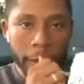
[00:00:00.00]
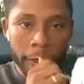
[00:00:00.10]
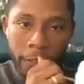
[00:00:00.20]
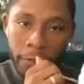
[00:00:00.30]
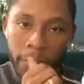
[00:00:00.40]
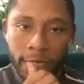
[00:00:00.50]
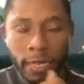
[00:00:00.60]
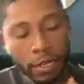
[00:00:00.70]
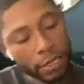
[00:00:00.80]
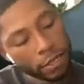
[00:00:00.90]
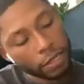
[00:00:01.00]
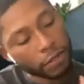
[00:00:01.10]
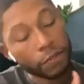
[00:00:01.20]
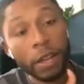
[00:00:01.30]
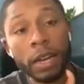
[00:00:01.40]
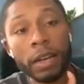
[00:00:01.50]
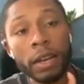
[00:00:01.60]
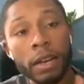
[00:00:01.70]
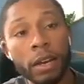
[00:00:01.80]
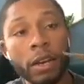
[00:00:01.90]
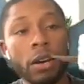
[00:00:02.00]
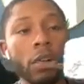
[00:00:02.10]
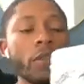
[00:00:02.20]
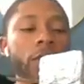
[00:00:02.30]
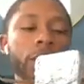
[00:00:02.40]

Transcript: So when satellites are actually flying over the